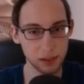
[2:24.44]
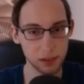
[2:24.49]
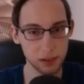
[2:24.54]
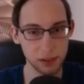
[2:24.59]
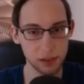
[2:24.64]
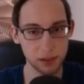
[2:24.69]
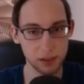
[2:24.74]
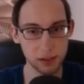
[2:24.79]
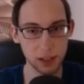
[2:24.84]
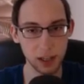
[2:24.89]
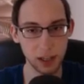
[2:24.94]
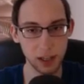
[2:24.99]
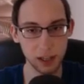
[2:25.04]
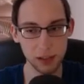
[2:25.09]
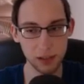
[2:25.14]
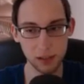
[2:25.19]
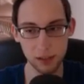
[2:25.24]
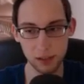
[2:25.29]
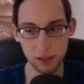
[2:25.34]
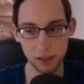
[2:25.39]
is
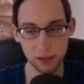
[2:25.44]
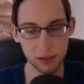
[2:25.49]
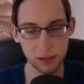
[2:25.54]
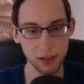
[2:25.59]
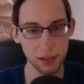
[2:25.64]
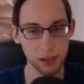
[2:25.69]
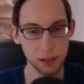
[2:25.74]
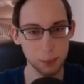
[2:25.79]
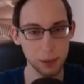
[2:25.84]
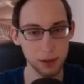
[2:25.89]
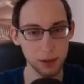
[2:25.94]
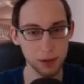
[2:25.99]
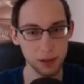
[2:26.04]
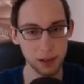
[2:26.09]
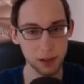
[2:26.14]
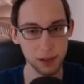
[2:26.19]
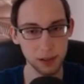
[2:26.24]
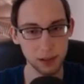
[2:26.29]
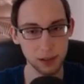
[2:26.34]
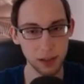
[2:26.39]
Cat, and
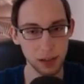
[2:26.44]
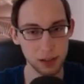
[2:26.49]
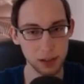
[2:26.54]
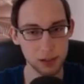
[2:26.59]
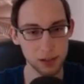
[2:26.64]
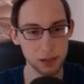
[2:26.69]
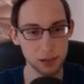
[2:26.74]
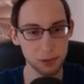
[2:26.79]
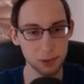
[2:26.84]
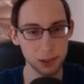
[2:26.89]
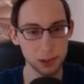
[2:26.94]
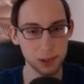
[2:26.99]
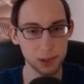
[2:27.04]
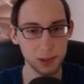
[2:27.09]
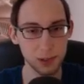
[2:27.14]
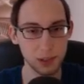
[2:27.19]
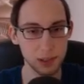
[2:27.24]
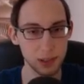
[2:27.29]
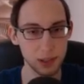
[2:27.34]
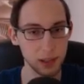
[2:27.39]
apparently A J as well.
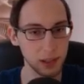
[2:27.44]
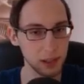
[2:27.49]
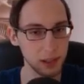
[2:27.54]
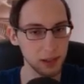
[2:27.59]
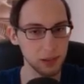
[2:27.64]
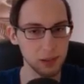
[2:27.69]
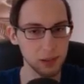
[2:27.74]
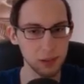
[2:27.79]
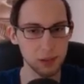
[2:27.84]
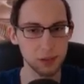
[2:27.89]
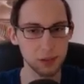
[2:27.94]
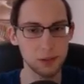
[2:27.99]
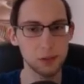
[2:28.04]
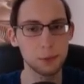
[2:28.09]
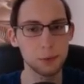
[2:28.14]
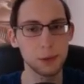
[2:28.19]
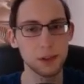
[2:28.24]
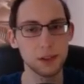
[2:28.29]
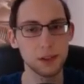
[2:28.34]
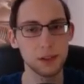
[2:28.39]
That's also
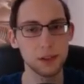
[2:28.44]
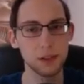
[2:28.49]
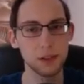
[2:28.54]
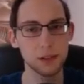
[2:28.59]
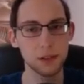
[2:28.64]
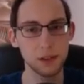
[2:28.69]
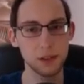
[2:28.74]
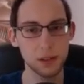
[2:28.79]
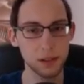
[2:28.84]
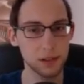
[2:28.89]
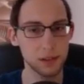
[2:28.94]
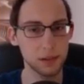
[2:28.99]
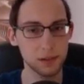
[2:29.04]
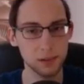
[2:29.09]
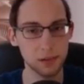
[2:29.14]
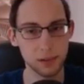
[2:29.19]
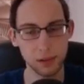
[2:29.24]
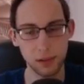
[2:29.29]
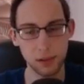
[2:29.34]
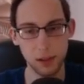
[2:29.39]
super slow. I
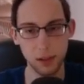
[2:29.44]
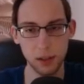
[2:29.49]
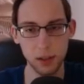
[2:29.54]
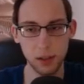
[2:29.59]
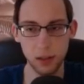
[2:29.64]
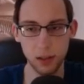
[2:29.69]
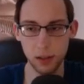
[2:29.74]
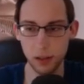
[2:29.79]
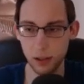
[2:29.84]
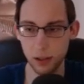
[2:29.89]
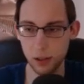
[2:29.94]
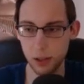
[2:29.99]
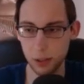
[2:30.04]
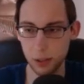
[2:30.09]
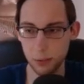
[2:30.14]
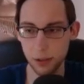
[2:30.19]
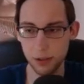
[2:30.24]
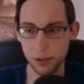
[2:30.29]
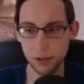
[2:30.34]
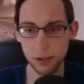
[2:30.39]
all I
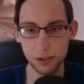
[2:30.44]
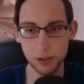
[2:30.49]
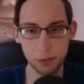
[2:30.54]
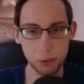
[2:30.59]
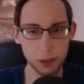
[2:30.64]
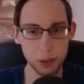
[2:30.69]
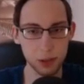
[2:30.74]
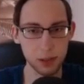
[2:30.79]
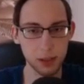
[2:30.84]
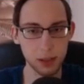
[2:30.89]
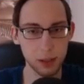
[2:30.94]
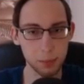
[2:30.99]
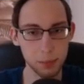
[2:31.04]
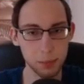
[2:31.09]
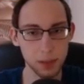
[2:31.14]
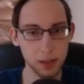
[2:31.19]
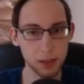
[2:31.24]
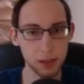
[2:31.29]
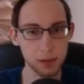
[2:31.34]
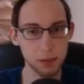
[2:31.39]
want is a good World Cup,
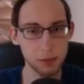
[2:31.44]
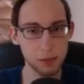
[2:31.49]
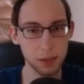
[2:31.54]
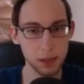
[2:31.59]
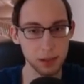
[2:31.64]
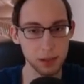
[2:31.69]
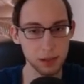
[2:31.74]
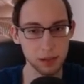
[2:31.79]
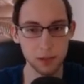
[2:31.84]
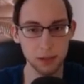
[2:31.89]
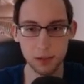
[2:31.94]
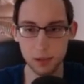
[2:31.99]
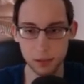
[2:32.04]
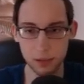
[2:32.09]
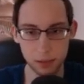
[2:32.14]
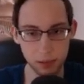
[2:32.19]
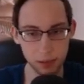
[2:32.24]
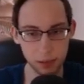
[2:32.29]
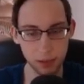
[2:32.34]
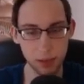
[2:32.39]
man. Why is
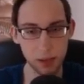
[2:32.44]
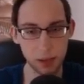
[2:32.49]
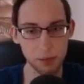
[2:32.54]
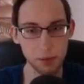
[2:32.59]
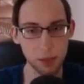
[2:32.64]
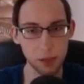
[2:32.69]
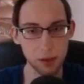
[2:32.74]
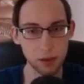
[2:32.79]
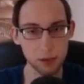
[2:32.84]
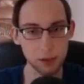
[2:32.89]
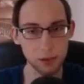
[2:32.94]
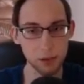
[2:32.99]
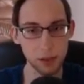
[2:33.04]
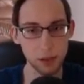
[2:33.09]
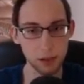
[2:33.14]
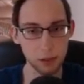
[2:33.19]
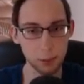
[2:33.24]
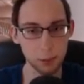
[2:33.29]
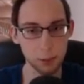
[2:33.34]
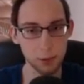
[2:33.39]
everything so
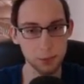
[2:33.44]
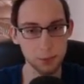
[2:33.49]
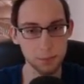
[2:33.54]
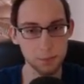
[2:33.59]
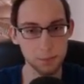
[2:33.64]
terrible?